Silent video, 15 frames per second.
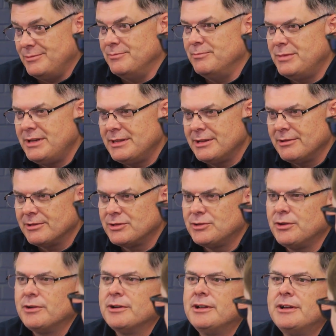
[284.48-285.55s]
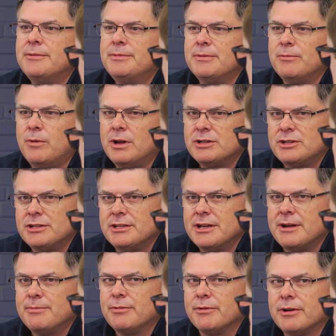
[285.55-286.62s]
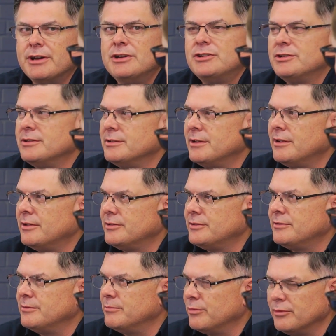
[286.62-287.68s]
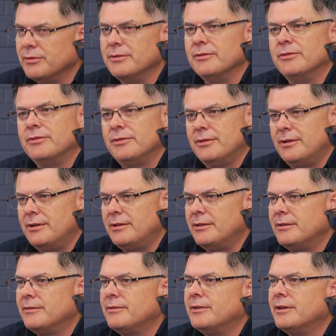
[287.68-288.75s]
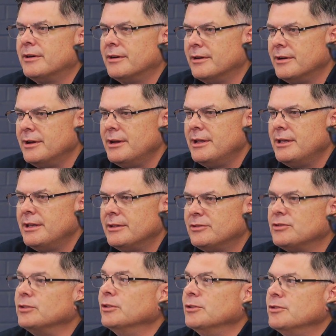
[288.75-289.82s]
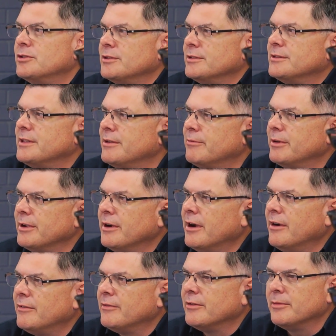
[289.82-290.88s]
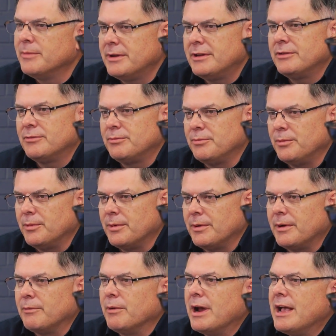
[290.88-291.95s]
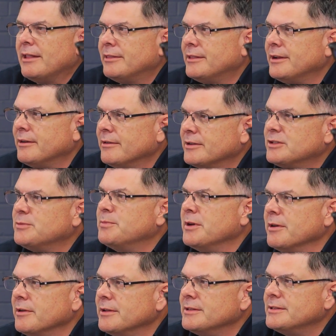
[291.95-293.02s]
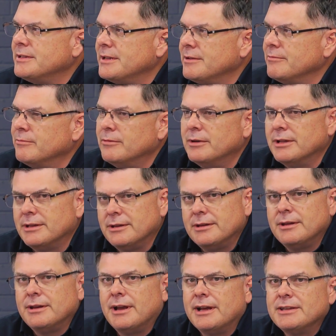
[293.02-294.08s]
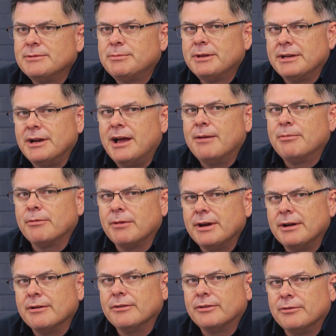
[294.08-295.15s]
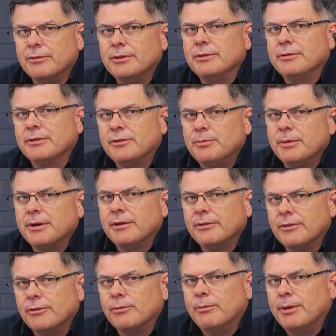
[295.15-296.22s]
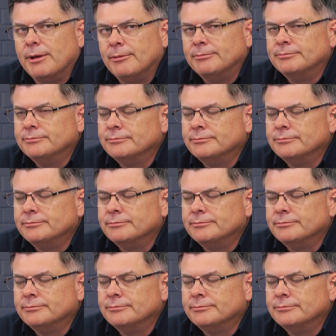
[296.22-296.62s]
being there at startup and watching the operation also improves all of our solutions that we offer, because we're out there experiencing what an ice plant operator is going to experience as well.